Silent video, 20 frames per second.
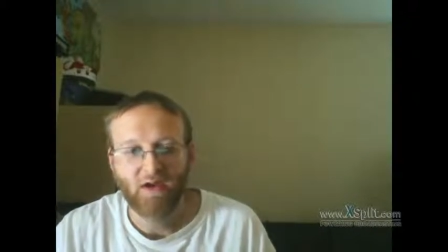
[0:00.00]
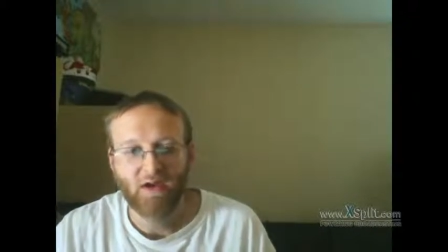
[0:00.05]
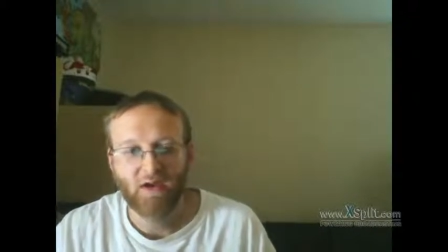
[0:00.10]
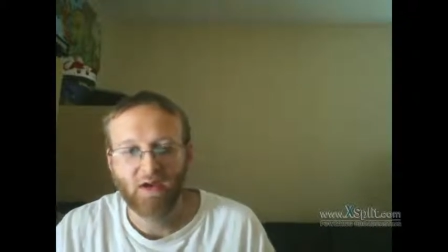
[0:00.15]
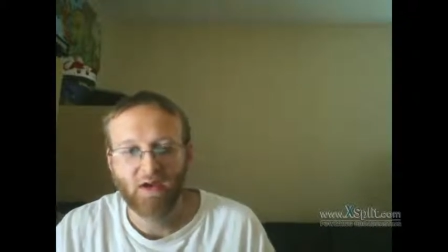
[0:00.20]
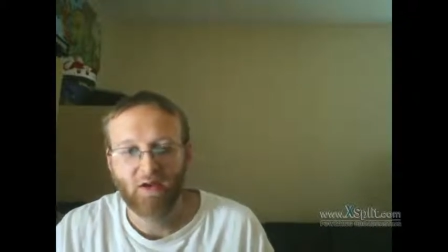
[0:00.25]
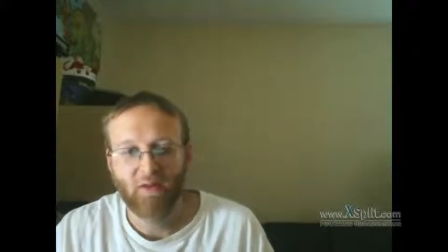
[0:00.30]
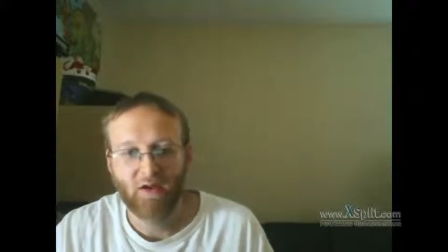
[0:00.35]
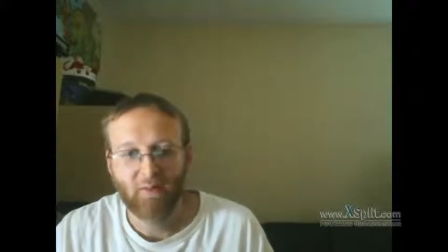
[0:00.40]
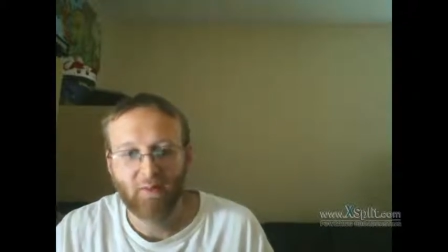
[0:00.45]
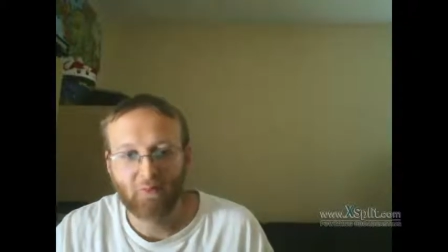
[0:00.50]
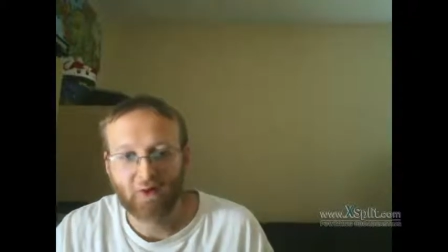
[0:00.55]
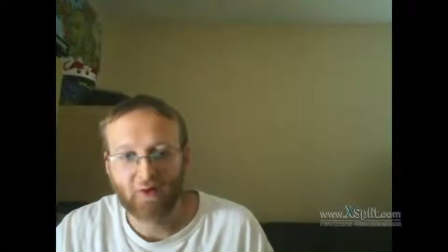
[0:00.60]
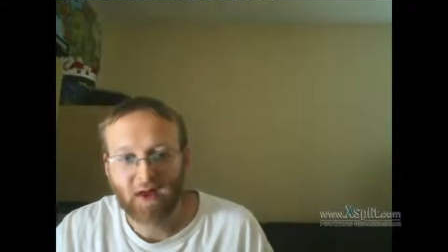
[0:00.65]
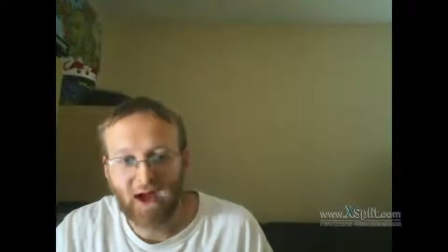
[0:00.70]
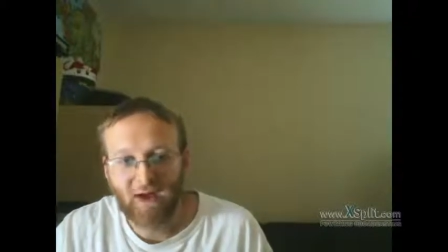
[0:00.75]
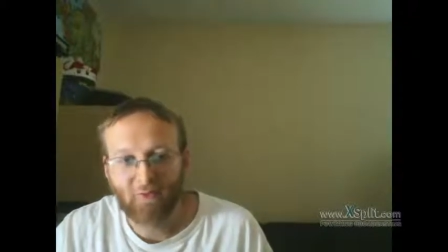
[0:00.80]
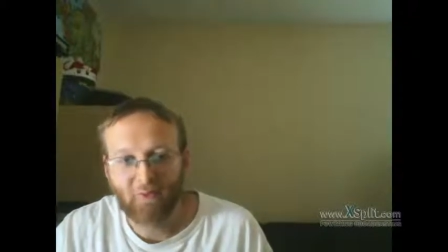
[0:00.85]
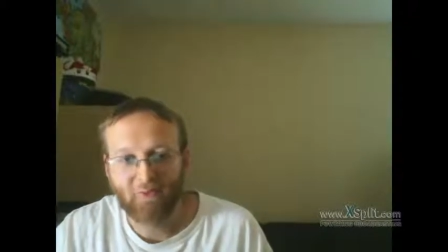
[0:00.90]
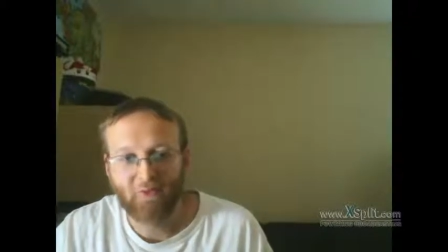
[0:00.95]
a lot more
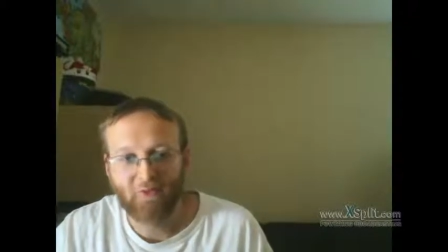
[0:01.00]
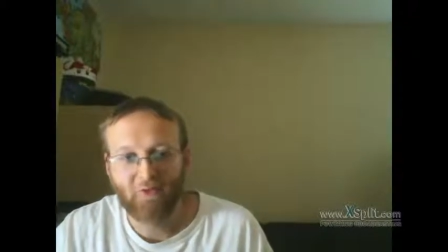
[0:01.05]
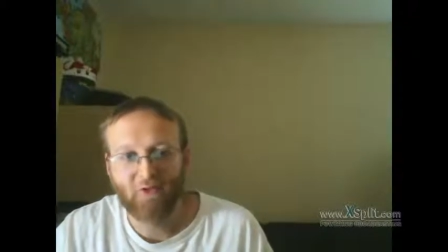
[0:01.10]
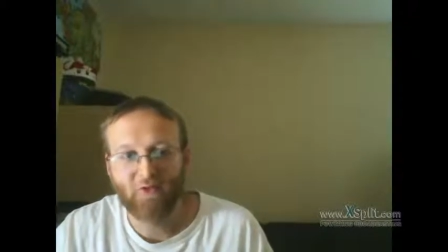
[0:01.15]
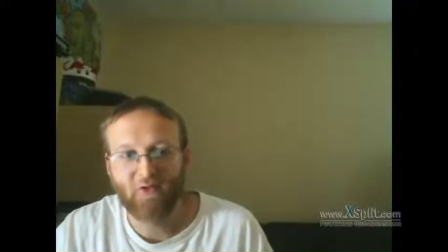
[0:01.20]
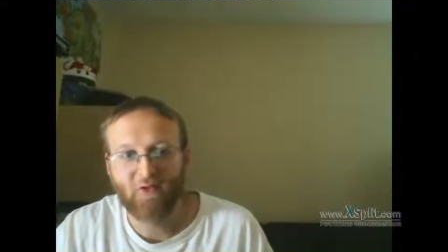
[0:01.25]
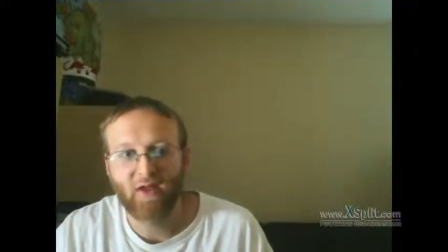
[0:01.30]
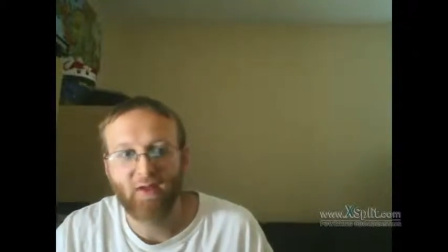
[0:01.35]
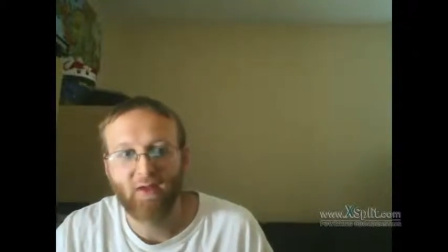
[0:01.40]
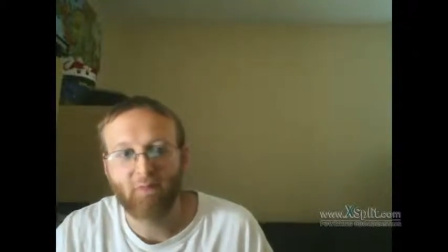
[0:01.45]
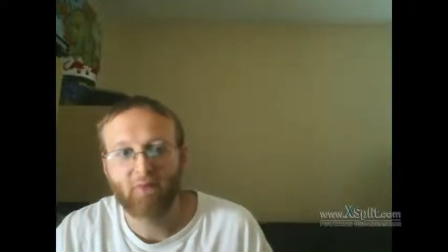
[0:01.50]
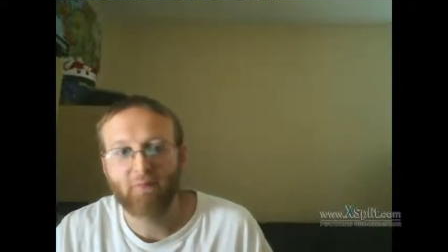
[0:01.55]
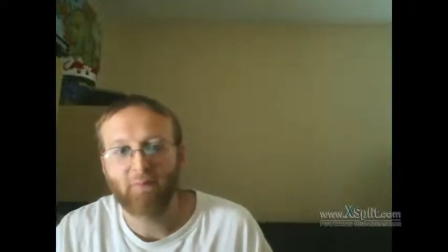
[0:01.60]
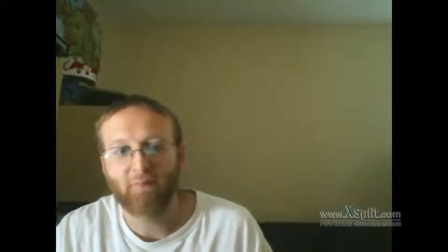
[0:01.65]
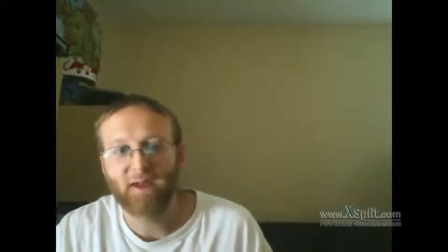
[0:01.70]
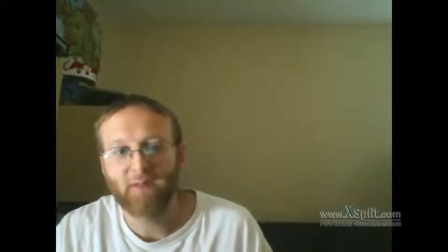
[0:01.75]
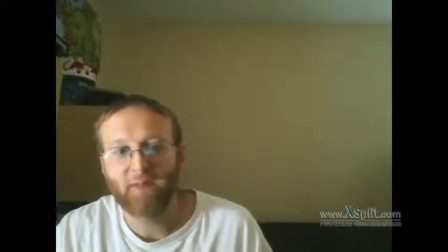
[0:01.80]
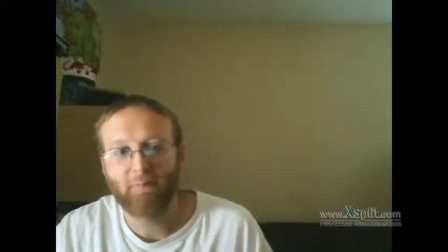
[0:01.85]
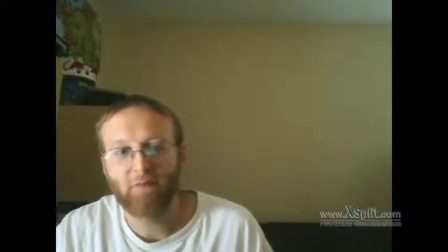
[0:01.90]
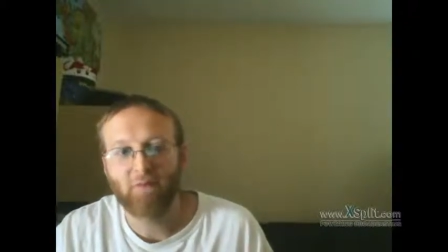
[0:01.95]
houses, a lot more
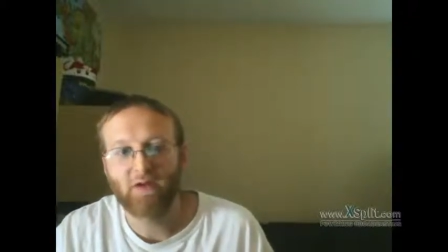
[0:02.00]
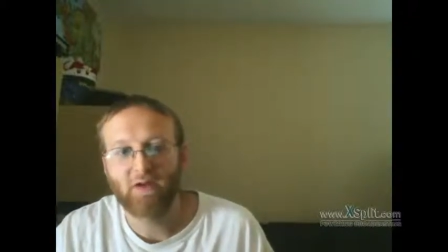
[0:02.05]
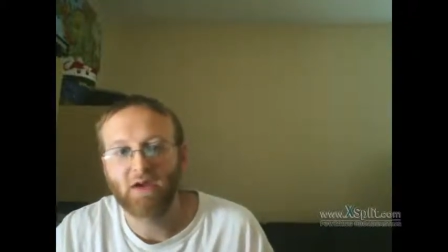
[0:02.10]
people,